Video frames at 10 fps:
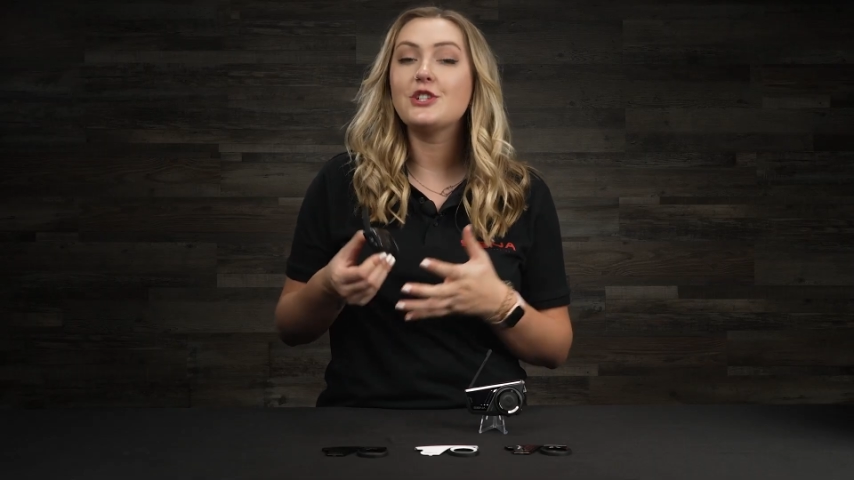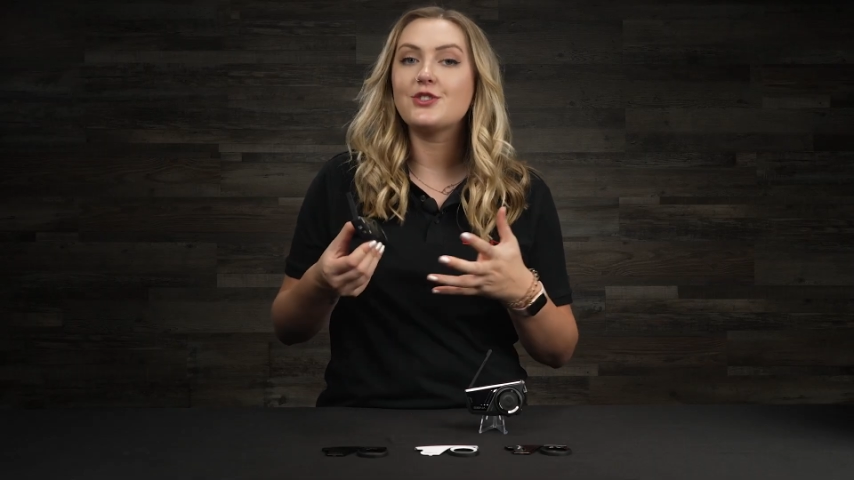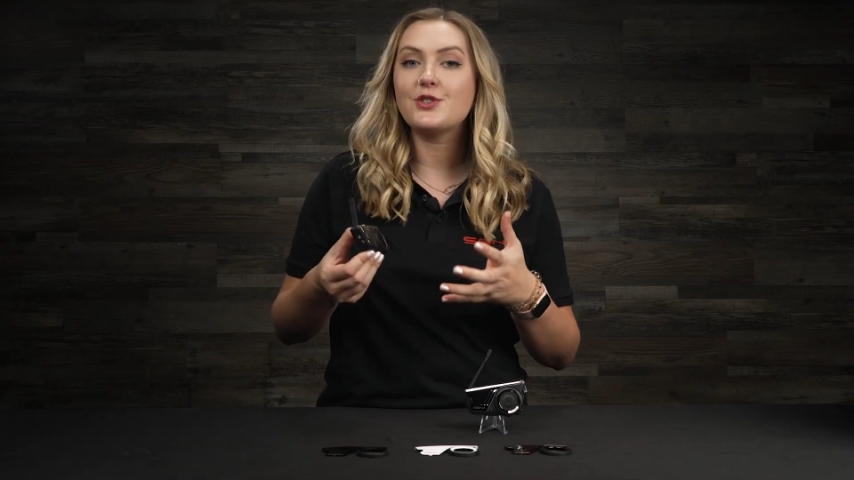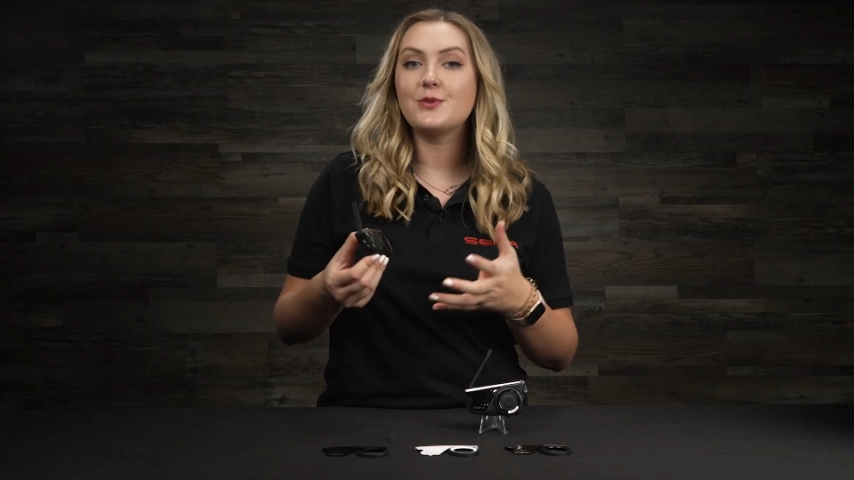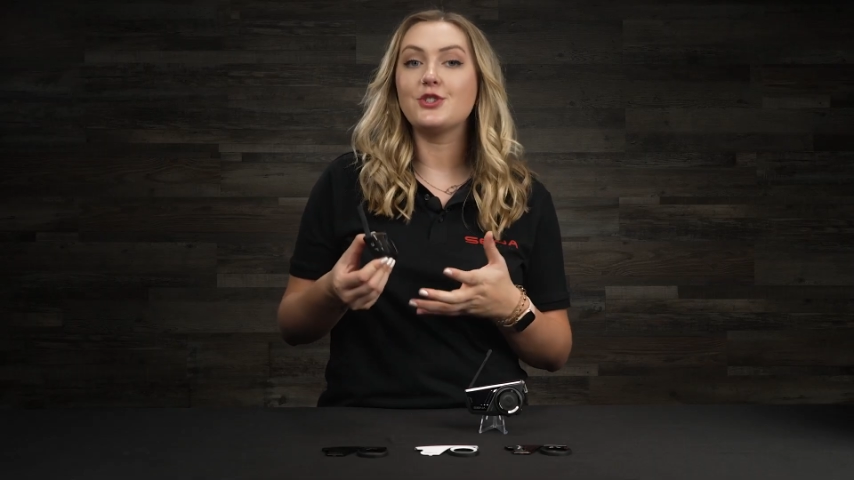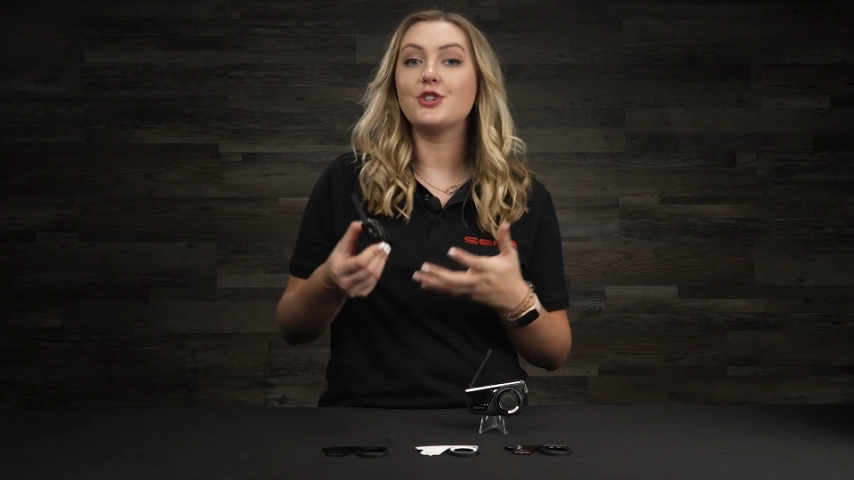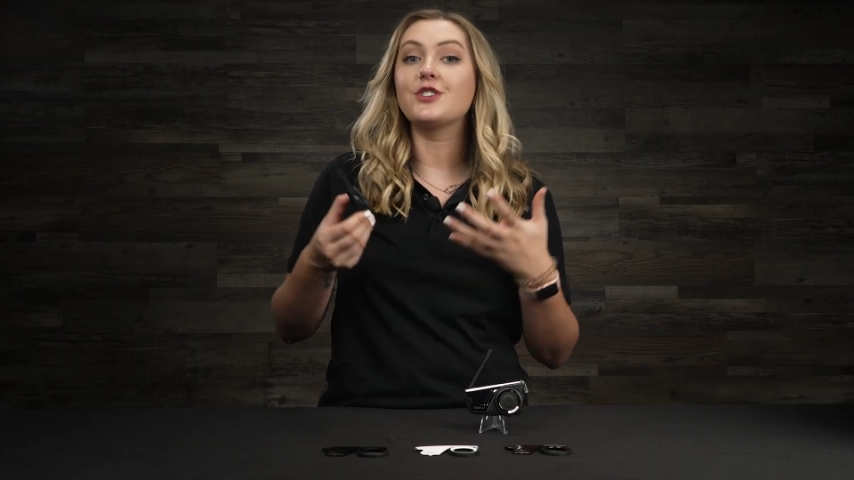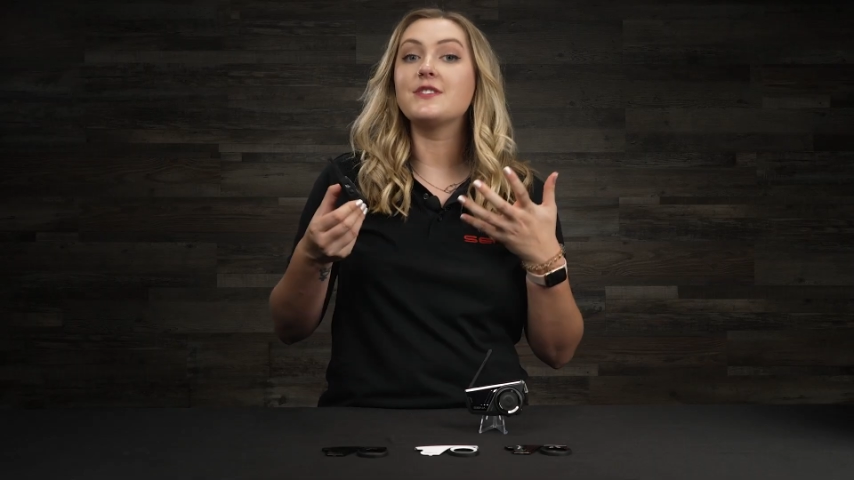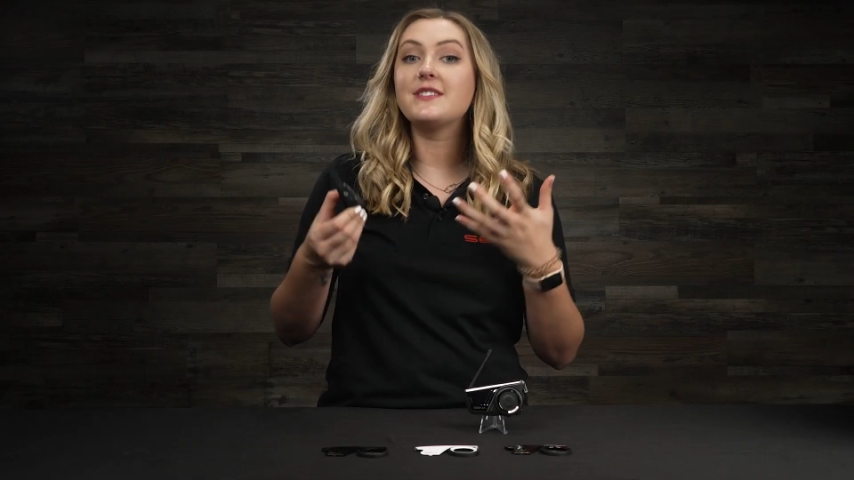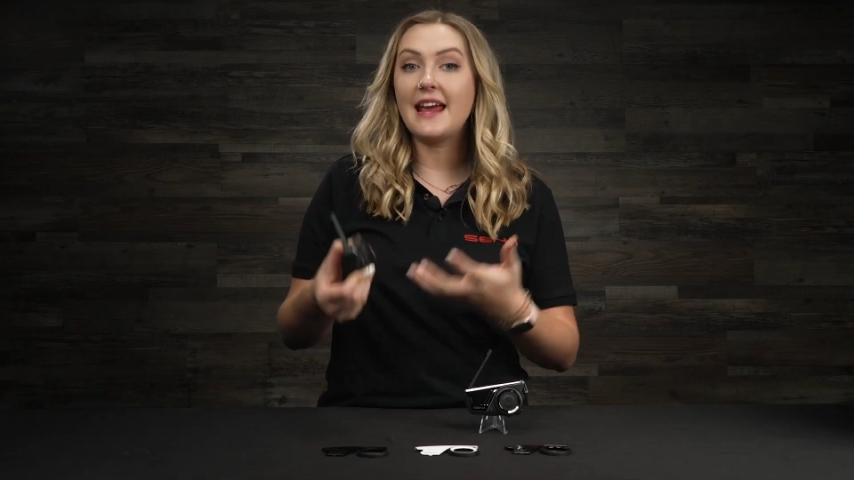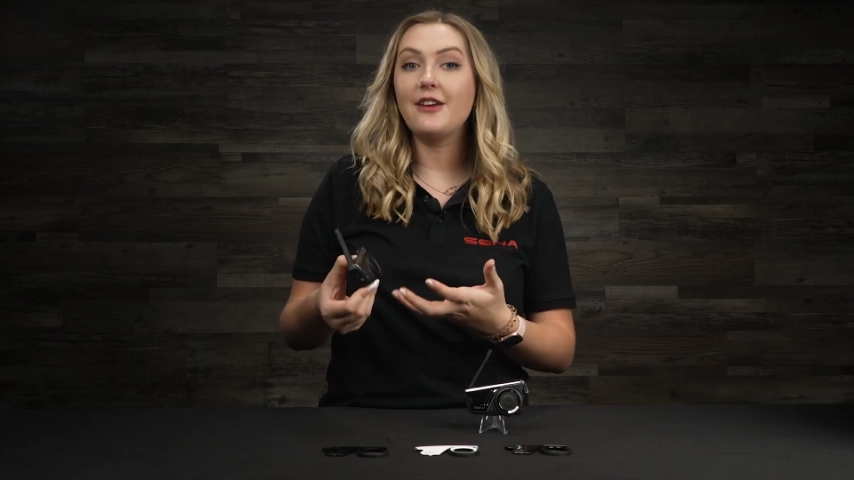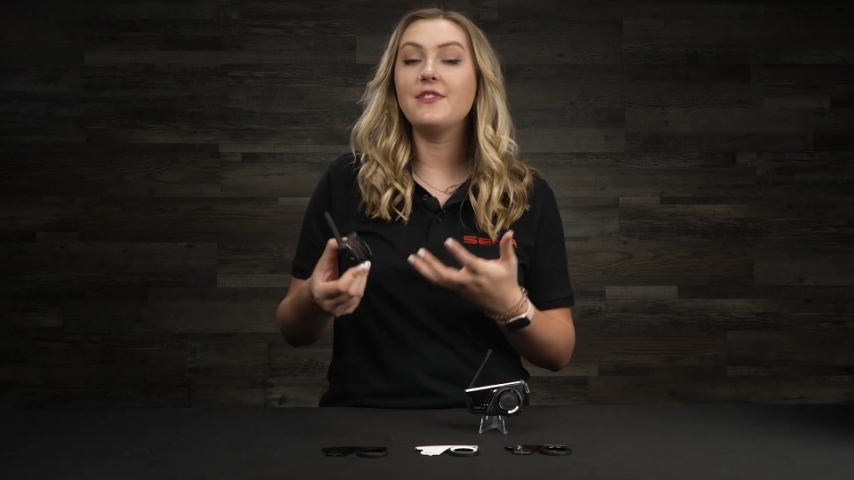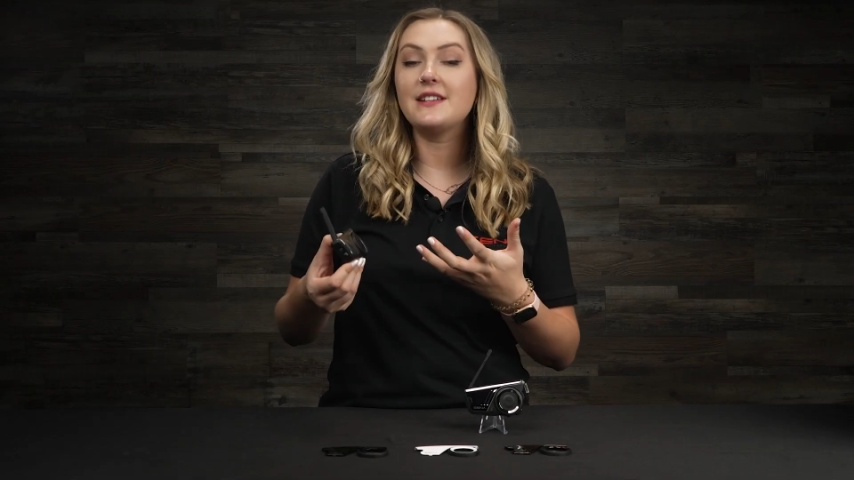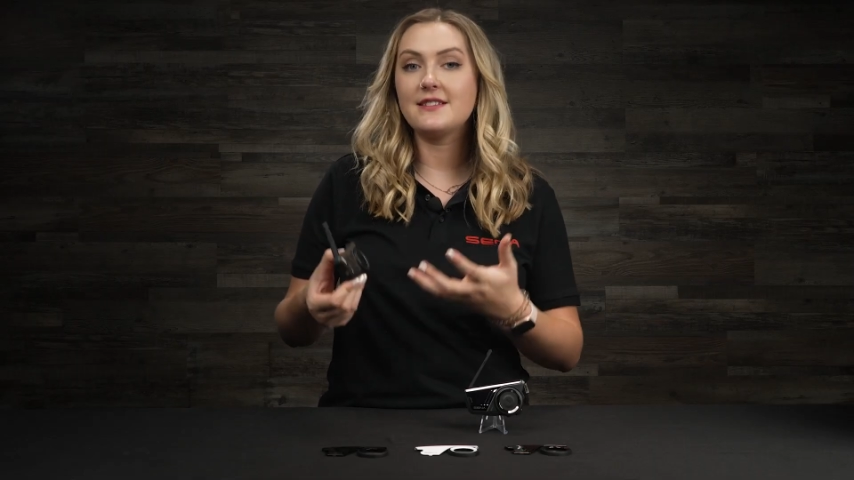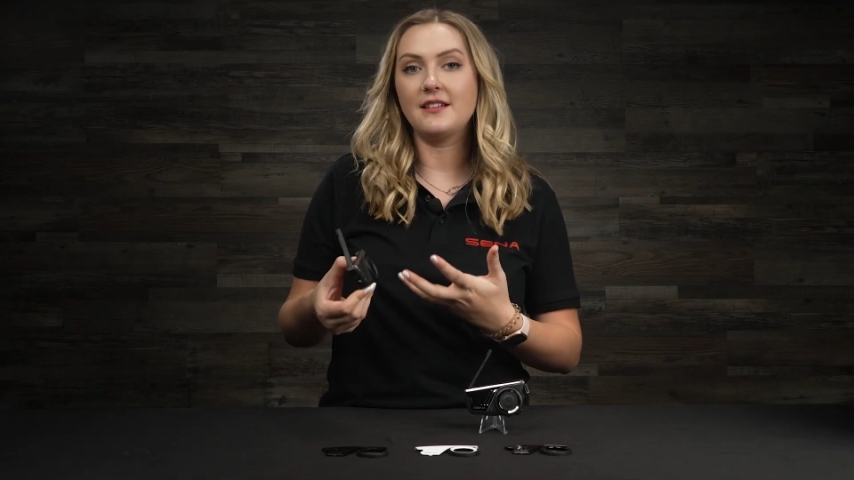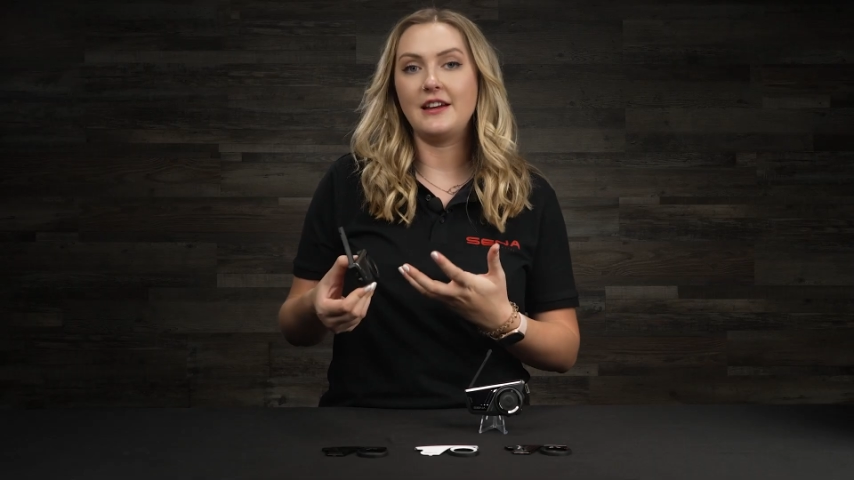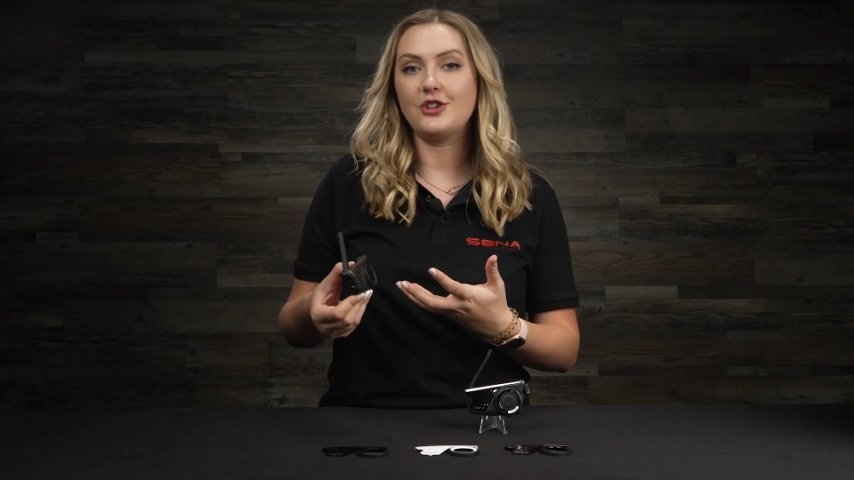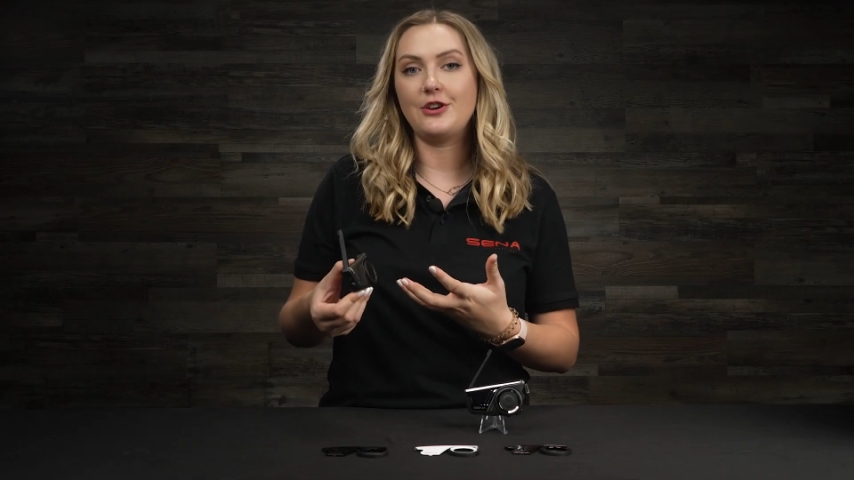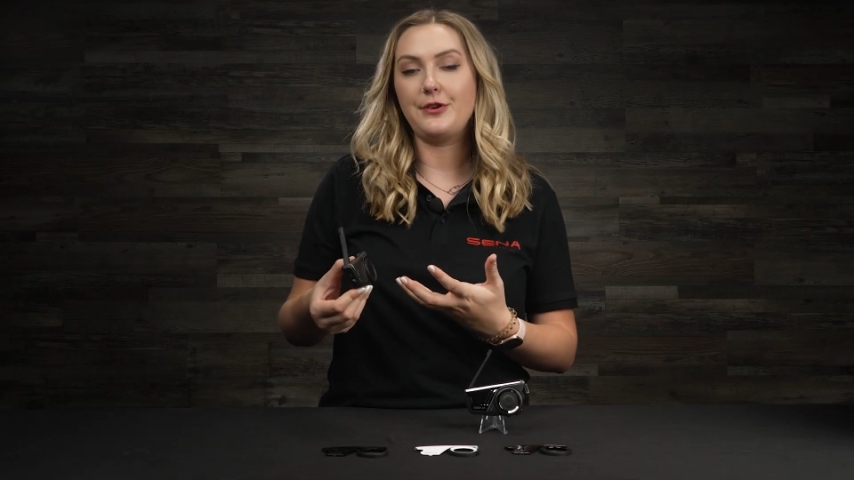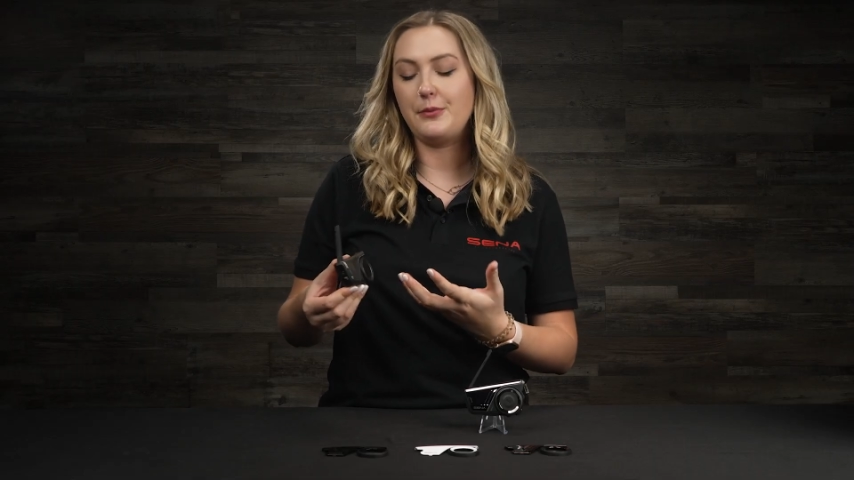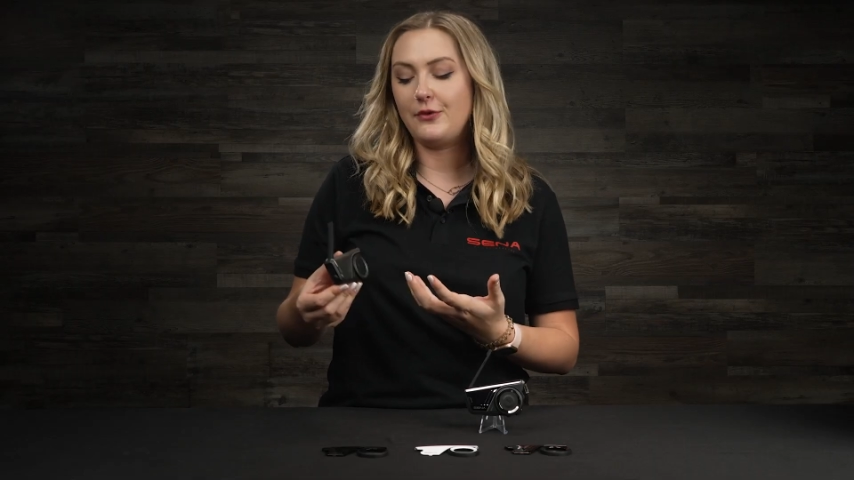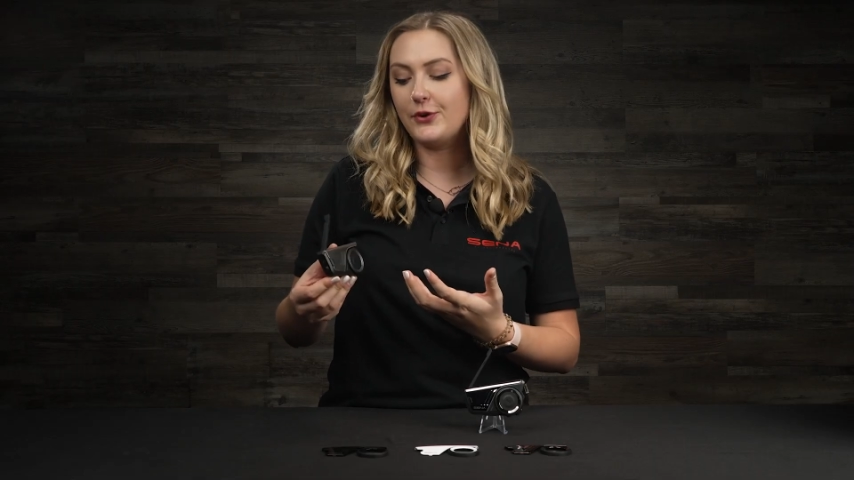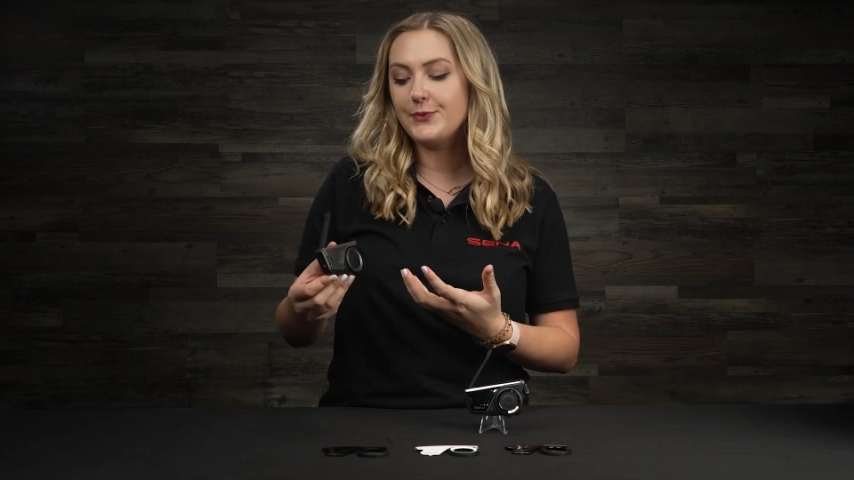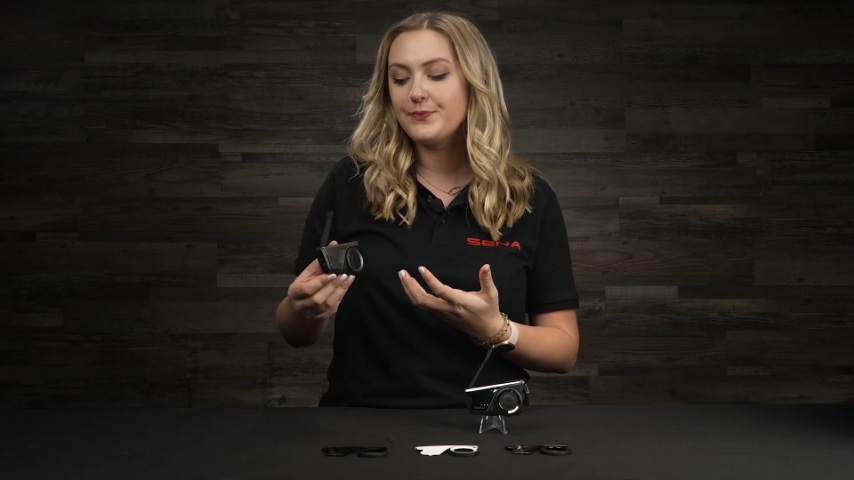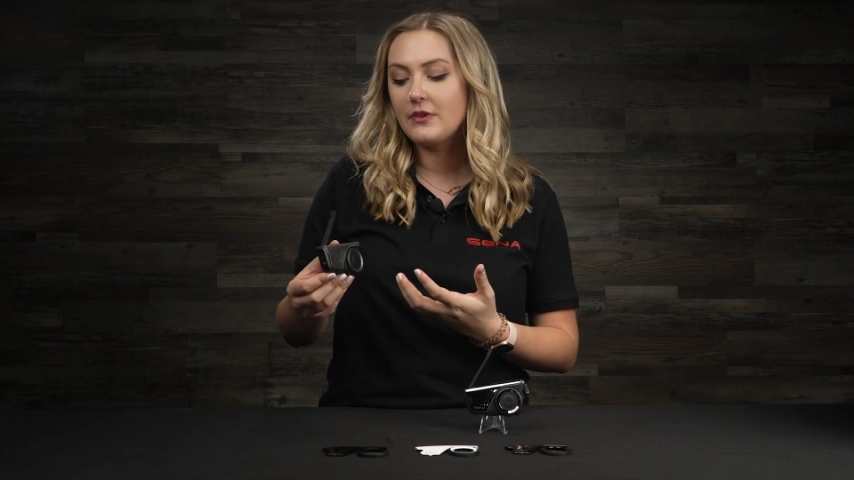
just to ensure safe installation and removal.